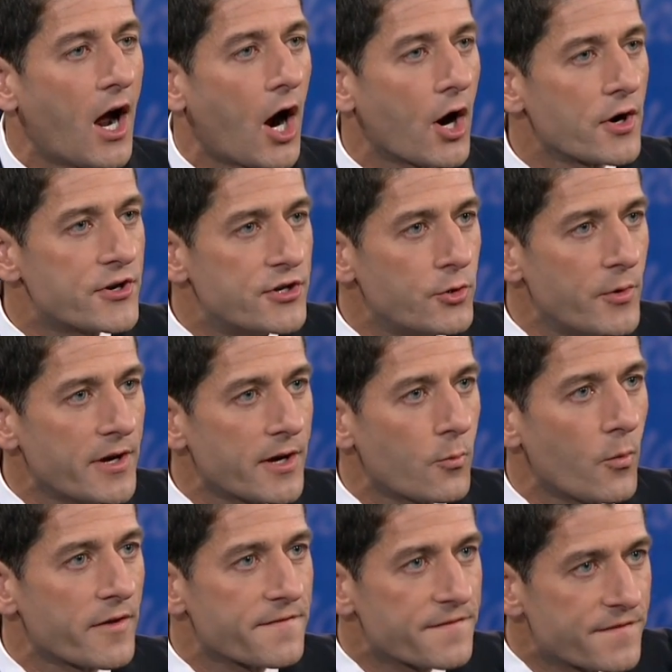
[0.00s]
are doing it
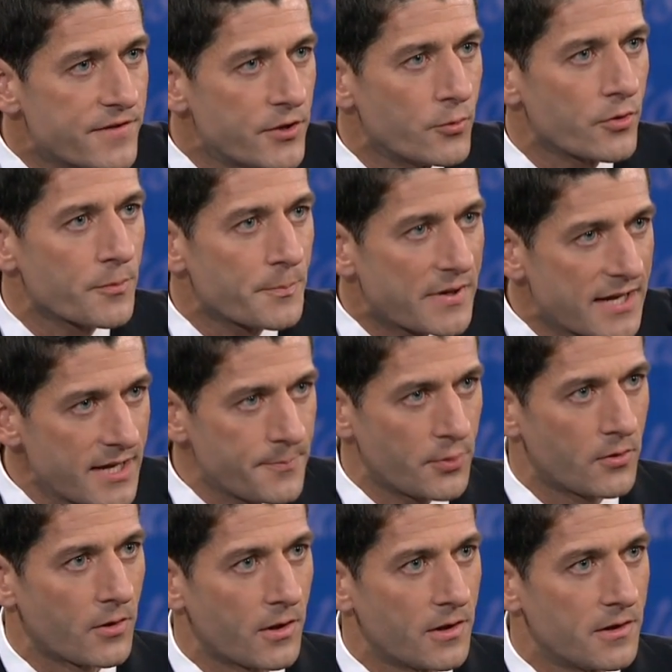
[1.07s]
with fewer
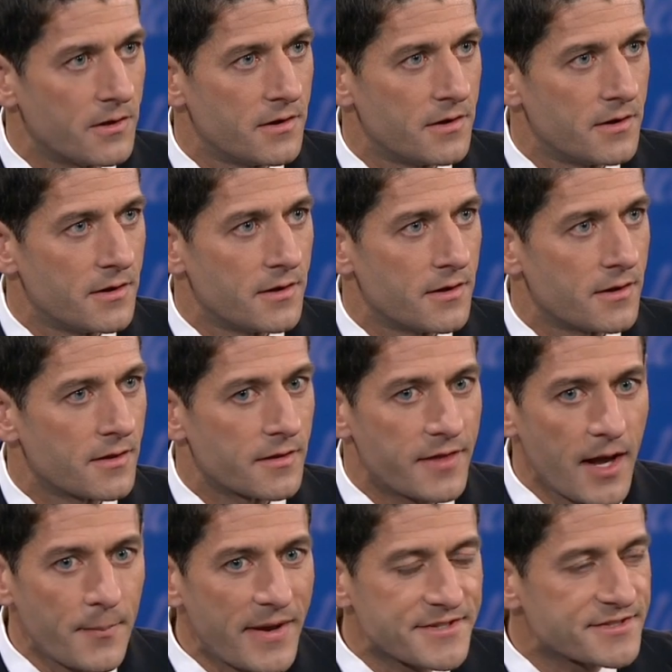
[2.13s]
people.
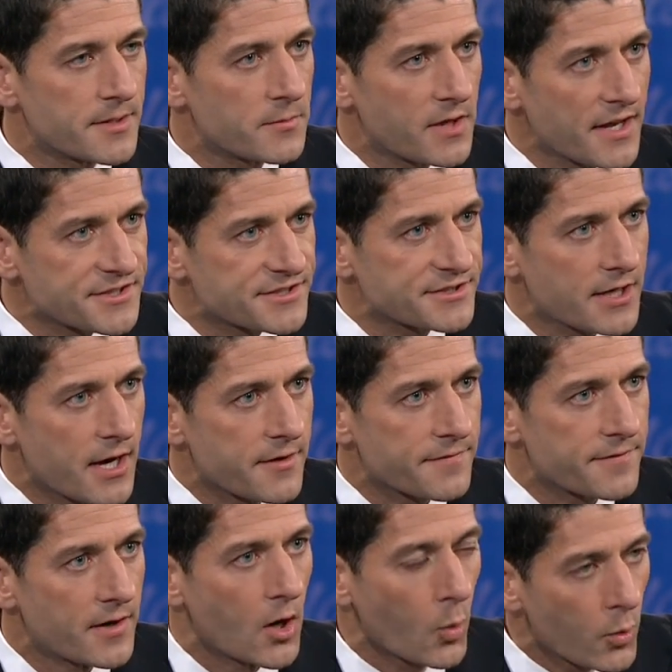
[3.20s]
That makes them less
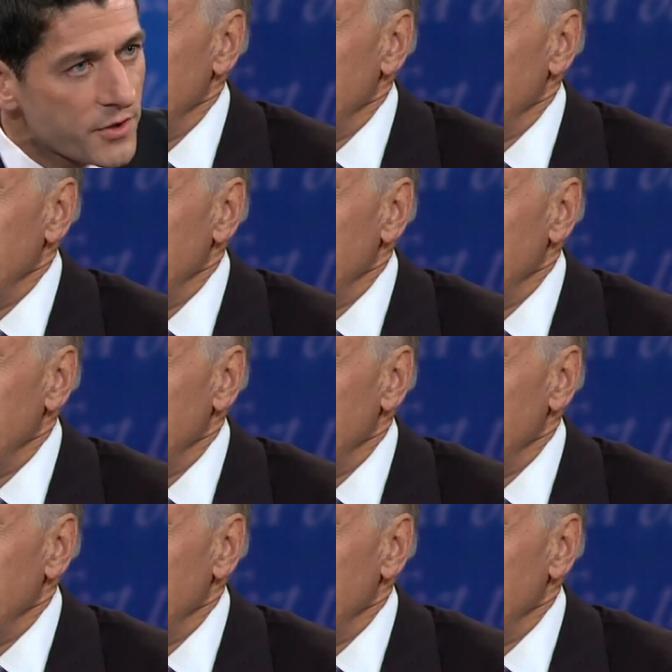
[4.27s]
safe. We're